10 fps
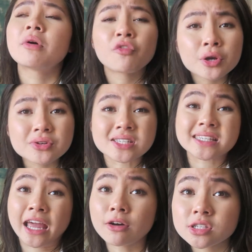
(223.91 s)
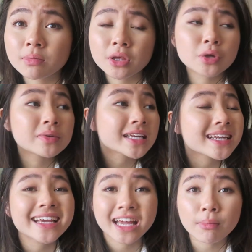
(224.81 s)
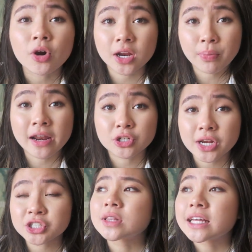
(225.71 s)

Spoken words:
Before you scale something, you need to hit market penetration.